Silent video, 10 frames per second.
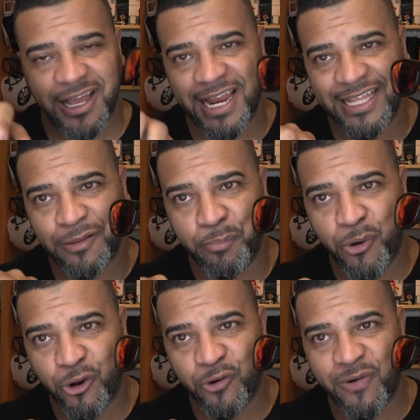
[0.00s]
I like the
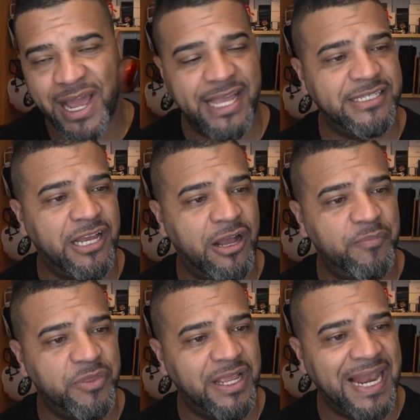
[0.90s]
polarized
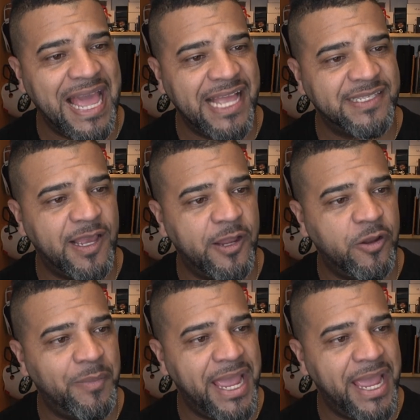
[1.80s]
glass on them,